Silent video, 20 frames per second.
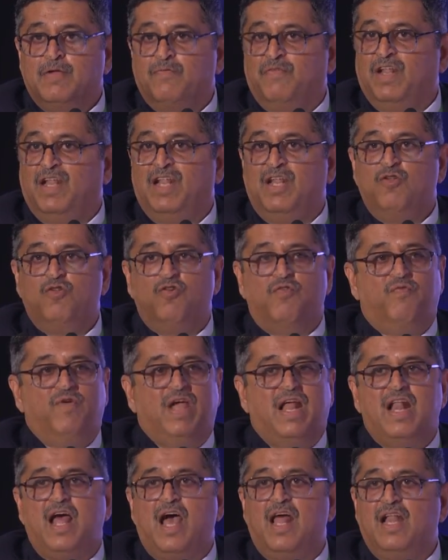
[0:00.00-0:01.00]
We didn't know
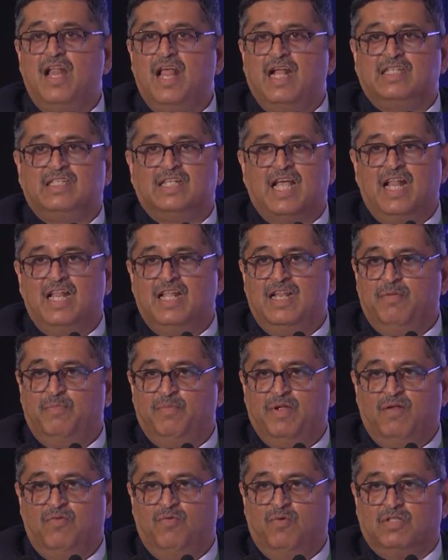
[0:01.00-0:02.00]
when our next salary
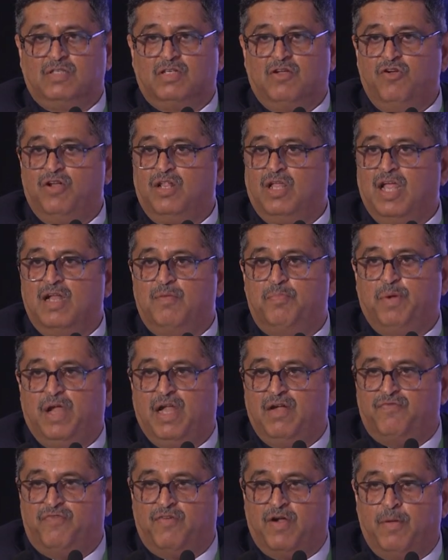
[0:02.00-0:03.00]
bill was going to get
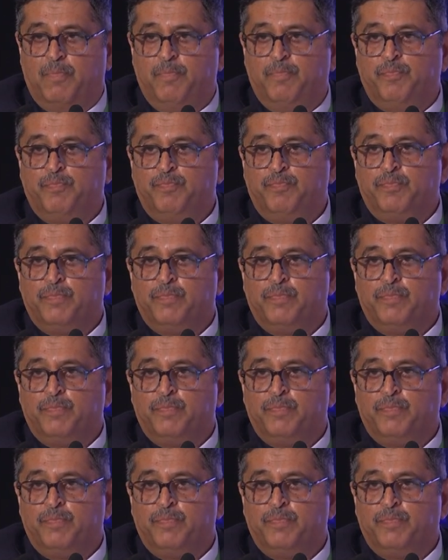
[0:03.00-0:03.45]
paid from.